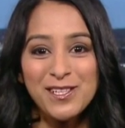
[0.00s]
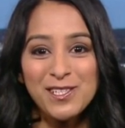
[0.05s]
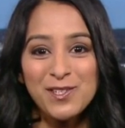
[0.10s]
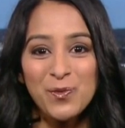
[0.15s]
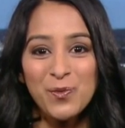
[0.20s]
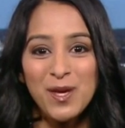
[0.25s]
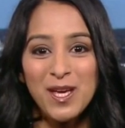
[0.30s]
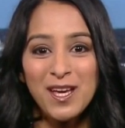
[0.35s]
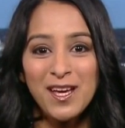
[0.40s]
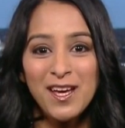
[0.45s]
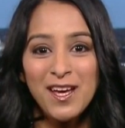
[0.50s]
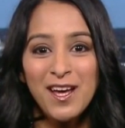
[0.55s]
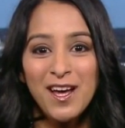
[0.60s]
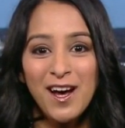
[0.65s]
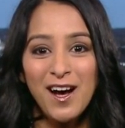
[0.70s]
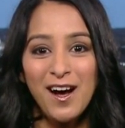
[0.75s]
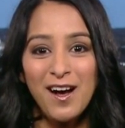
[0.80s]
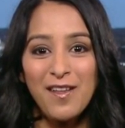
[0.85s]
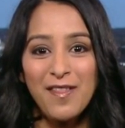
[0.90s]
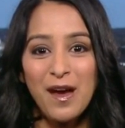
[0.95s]
this week
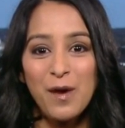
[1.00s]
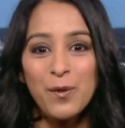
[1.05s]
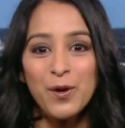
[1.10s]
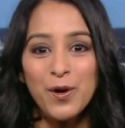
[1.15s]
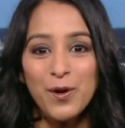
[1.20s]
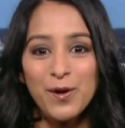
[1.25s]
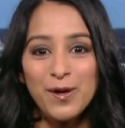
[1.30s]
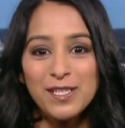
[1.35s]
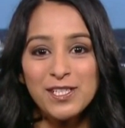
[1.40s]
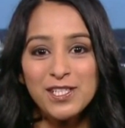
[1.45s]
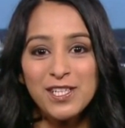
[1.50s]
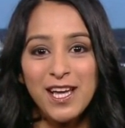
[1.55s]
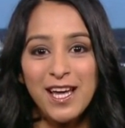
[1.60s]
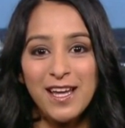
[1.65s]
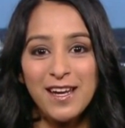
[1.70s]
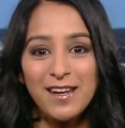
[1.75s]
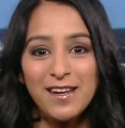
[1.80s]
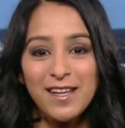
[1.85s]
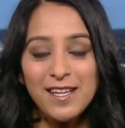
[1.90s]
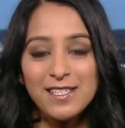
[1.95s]
that would urge
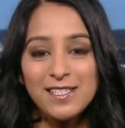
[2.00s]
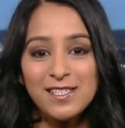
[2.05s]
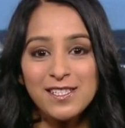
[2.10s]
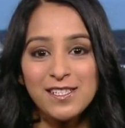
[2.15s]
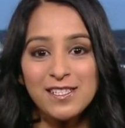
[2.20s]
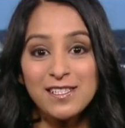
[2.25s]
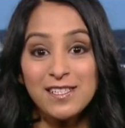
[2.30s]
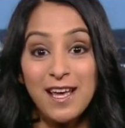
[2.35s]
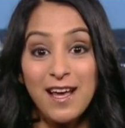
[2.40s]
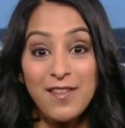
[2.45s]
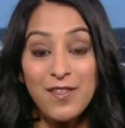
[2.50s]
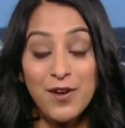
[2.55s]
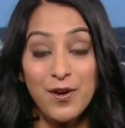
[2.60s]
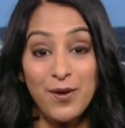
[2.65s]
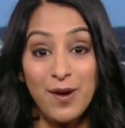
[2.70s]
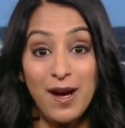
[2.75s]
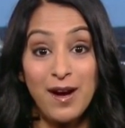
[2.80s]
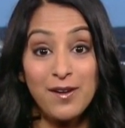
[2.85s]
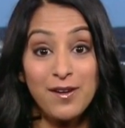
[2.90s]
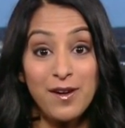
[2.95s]
candidates to stand
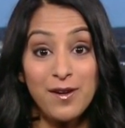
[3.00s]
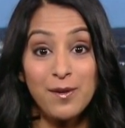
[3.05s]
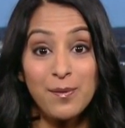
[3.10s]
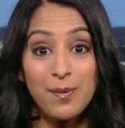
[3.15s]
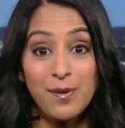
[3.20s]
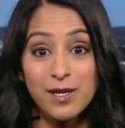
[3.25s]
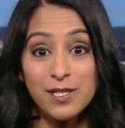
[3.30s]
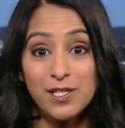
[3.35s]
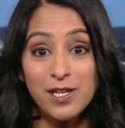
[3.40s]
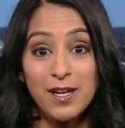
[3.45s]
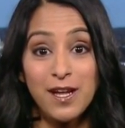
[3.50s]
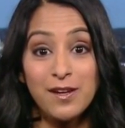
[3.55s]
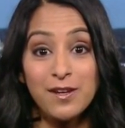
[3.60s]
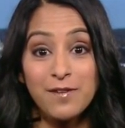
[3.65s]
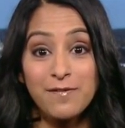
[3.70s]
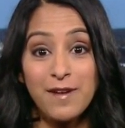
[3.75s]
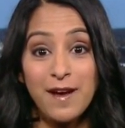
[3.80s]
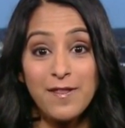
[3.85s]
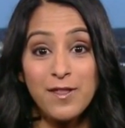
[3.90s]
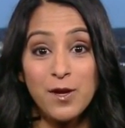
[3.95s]
their ground on abortion and
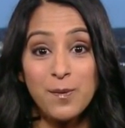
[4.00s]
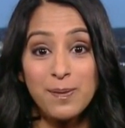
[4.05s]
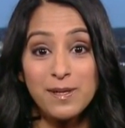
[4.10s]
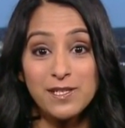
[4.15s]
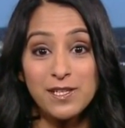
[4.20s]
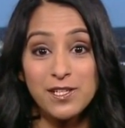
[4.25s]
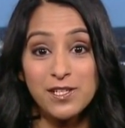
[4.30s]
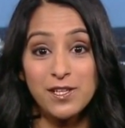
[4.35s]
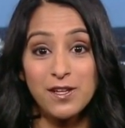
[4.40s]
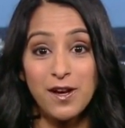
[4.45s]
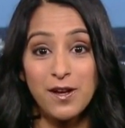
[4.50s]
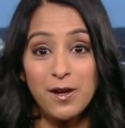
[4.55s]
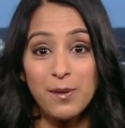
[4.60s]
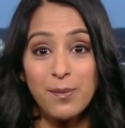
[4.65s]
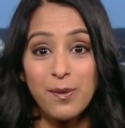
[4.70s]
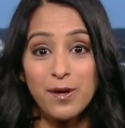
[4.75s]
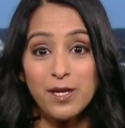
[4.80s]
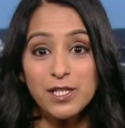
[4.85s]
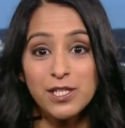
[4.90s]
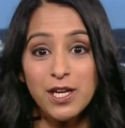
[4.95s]
defend their position on
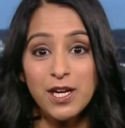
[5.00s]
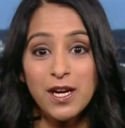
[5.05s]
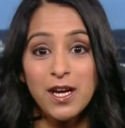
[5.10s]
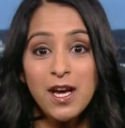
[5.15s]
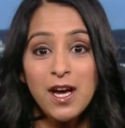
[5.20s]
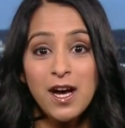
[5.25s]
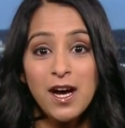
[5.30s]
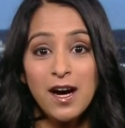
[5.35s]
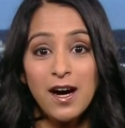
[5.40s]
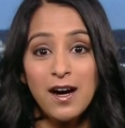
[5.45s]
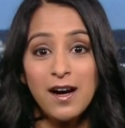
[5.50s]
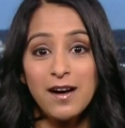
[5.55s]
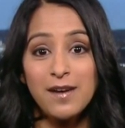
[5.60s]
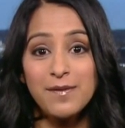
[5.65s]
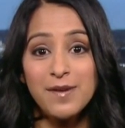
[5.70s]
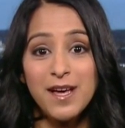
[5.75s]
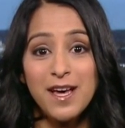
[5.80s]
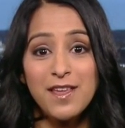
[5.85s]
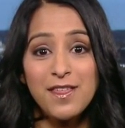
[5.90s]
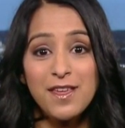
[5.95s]
abortion.
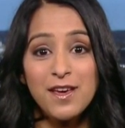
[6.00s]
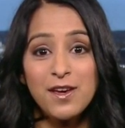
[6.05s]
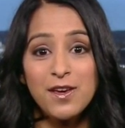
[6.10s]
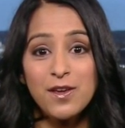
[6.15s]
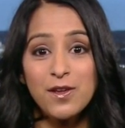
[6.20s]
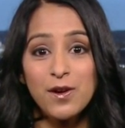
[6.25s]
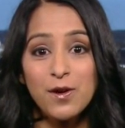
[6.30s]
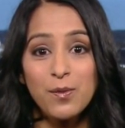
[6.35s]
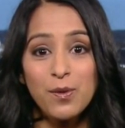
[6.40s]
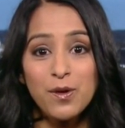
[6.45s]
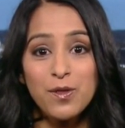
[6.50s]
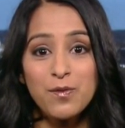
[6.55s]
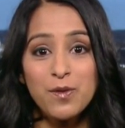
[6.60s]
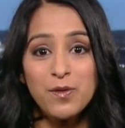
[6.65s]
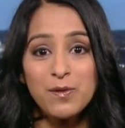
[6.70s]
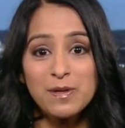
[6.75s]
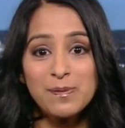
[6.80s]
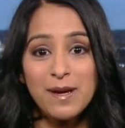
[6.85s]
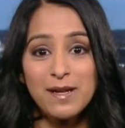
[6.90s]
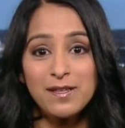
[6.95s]
I think, you know,
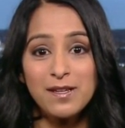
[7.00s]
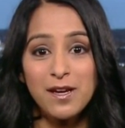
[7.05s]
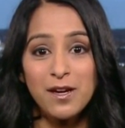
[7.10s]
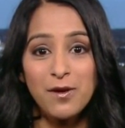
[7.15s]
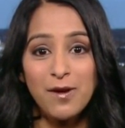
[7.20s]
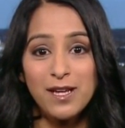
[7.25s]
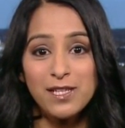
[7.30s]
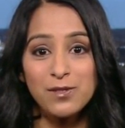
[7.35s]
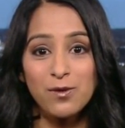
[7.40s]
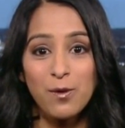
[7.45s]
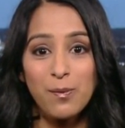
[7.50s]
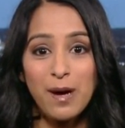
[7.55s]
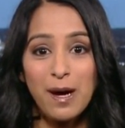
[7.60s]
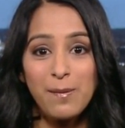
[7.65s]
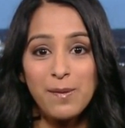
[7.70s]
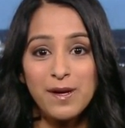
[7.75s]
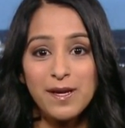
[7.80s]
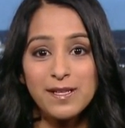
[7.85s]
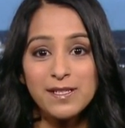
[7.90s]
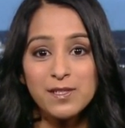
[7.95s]
with respect to congressional
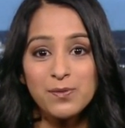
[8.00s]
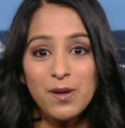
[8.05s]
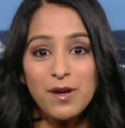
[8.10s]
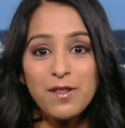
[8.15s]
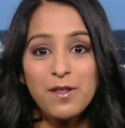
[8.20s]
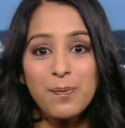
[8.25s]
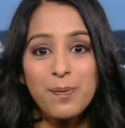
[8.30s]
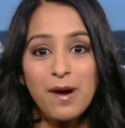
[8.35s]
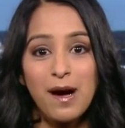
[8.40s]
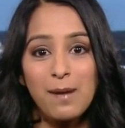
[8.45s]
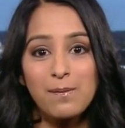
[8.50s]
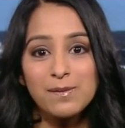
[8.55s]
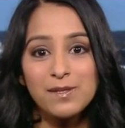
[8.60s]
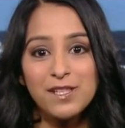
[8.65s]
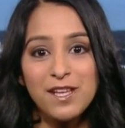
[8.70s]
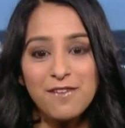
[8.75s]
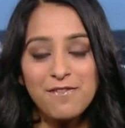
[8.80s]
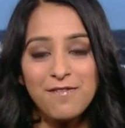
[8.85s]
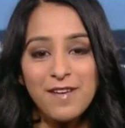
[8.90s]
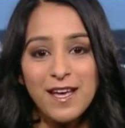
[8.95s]
Republicans, one of the
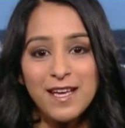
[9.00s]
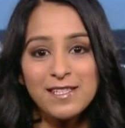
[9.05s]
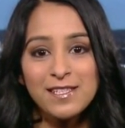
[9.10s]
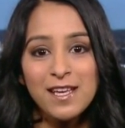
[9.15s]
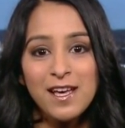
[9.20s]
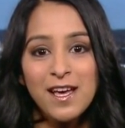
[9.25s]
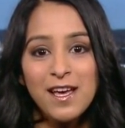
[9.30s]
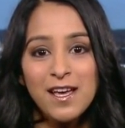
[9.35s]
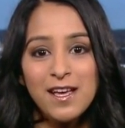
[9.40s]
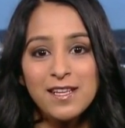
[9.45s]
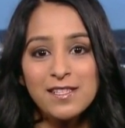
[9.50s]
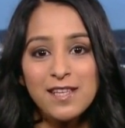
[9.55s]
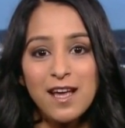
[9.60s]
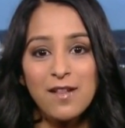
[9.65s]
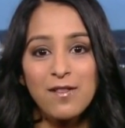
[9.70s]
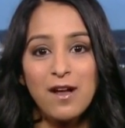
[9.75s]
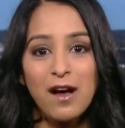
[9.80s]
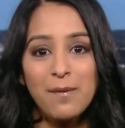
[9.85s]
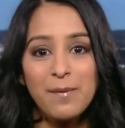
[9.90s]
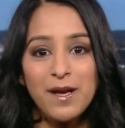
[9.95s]
problems they face is
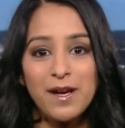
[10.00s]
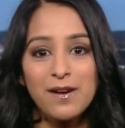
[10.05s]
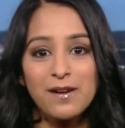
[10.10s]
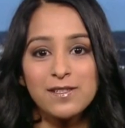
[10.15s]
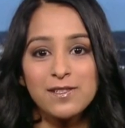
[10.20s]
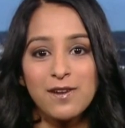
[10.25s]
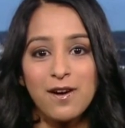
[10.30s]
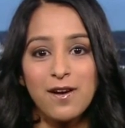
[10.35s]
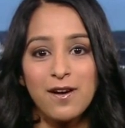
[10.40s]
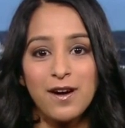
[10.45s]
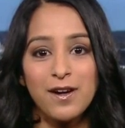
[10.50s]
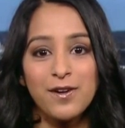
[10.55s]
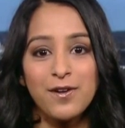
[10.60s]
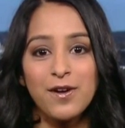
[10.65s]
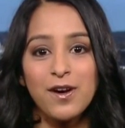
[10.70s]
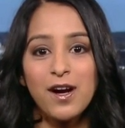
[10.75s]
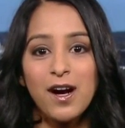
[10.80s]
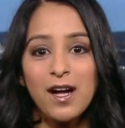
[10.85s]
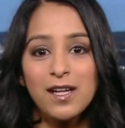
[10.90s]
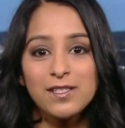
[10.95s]
that lawmakers are
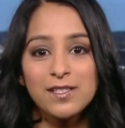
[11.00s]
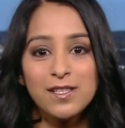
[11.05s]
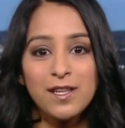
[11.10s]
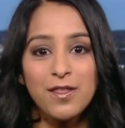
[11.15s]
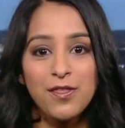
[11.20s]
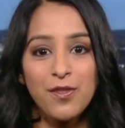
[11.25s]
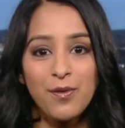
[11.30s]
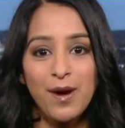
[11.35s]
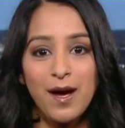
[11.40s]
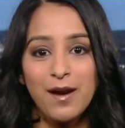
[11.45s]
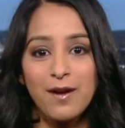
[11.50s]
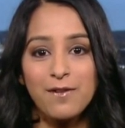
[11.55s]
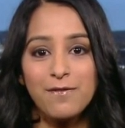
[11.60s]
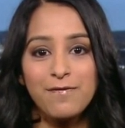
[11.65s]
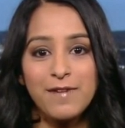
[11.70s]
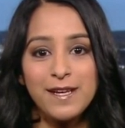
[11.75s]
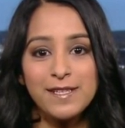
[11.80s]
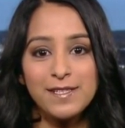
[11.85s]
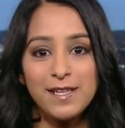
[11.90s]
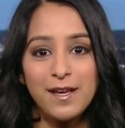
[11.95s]
under a constant threat
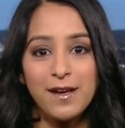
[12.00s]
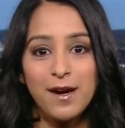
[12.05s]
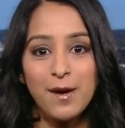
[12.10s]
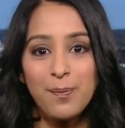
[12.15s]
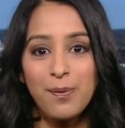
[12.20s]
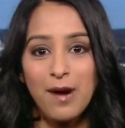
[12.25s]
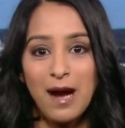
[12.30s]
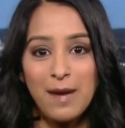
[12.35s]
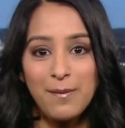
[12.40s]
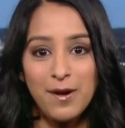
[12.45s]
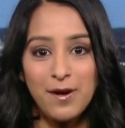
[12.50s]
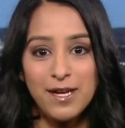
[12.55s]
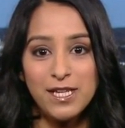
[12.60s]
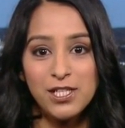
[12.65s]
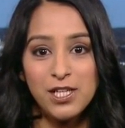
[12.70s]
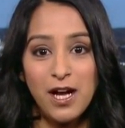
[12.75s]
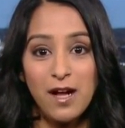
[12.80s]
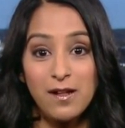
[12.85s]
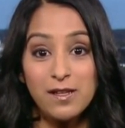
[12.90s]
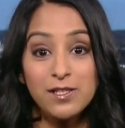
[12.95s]
of facing a
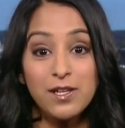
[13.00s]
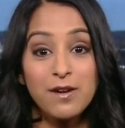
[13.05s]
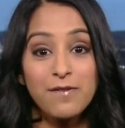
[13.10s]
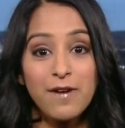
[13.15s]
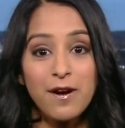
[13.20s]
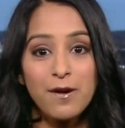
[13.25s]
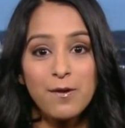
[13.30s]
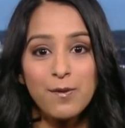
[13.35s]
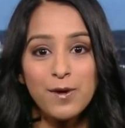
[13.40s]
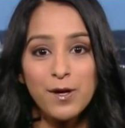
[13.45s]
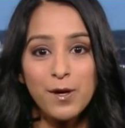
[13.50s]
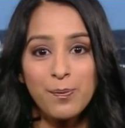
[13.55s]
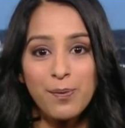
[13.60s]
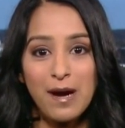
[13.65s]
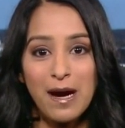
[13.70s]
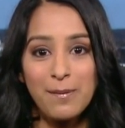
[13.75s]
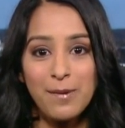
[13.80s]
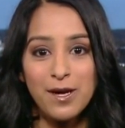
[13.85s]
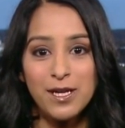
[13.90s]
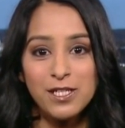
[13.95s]
primary challenge, and a very real
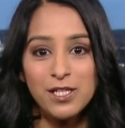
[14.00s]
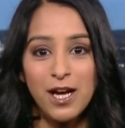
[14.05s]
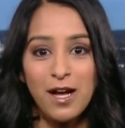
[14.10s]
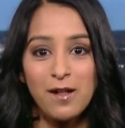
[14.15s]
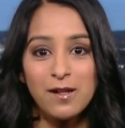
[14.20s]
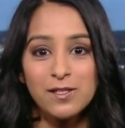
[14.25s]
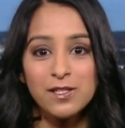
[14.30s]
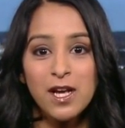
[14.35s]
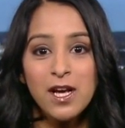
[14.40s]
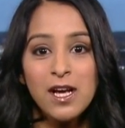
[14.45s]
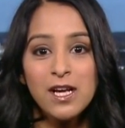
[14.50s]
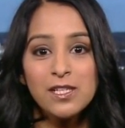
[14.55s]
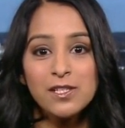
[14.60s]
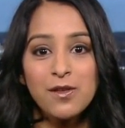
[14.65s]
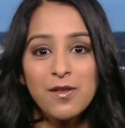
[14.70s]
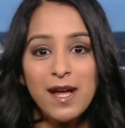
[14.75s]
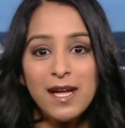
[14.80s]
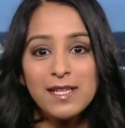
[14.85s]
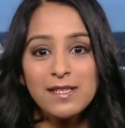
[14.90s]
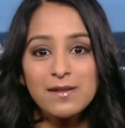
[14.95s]
primary challenge.
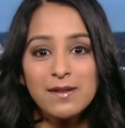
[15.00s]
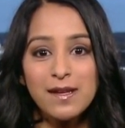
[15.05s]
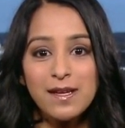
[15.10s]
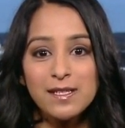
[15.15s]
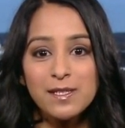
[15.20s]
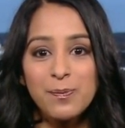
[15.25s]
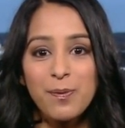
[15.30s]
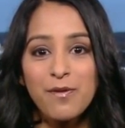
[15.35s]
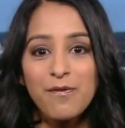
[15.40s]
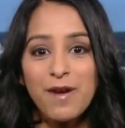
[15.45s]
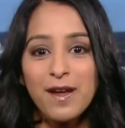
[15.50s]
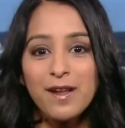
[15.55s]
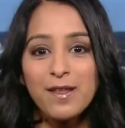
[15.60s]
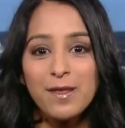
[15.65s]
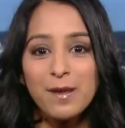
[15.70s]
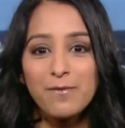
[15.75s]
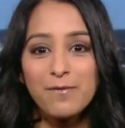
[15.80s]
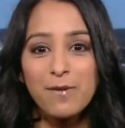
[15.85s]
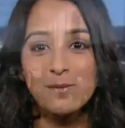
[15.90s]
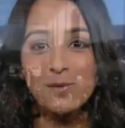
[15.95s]
So that has prevented them